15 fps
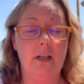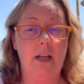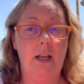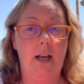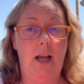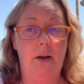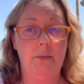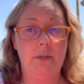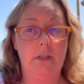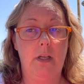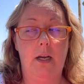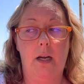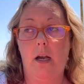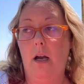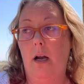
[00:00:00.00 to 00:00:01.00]
And I was
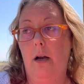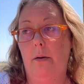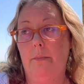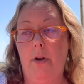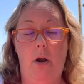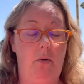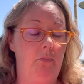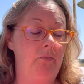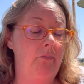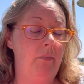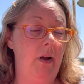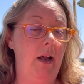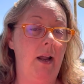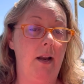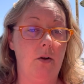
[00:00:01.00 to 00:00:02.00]
like, um, no,
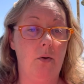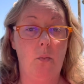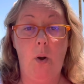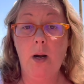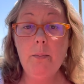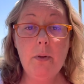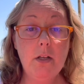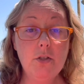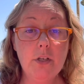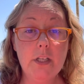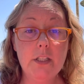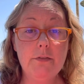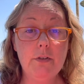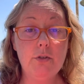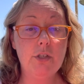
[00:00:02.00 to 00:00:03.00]
I don't want a blood
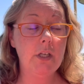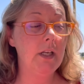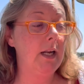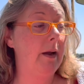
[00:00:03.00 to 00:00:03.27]
transfusion.